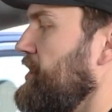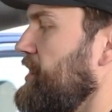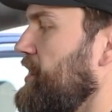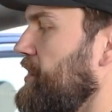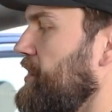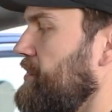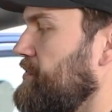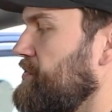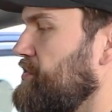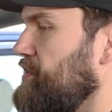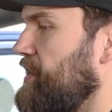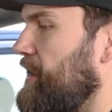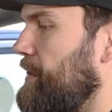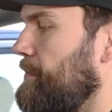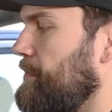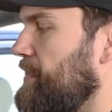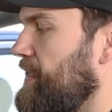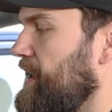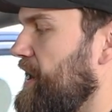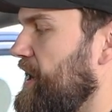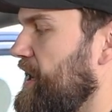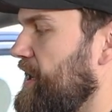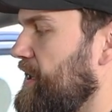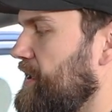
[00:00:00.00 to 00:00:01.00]
you don't drop
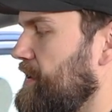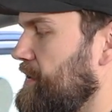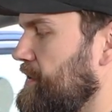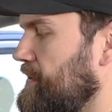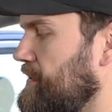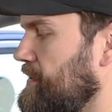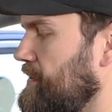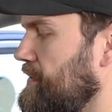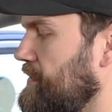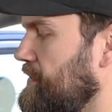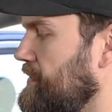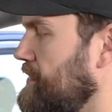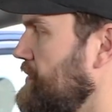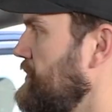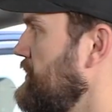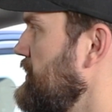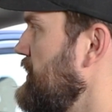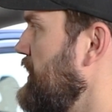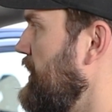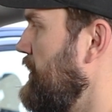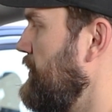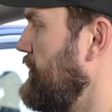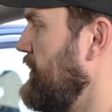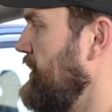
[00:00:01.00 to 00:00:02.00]
that
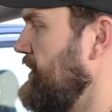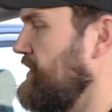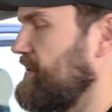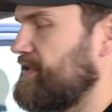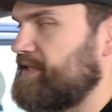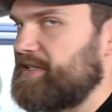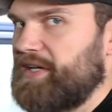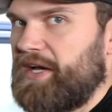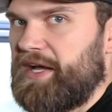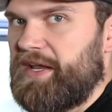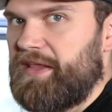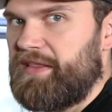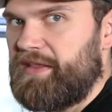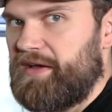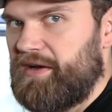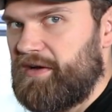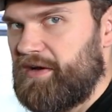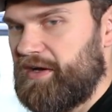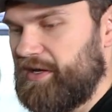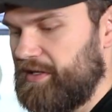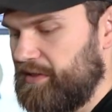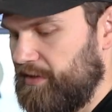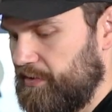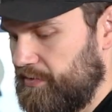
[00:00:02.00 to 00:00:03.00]
down inside of
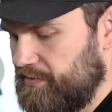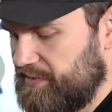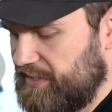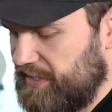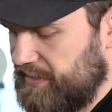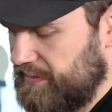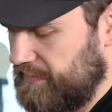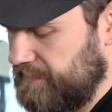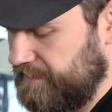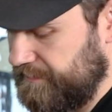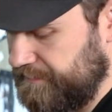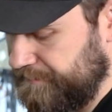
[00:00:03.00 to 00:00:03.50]
there and lose it.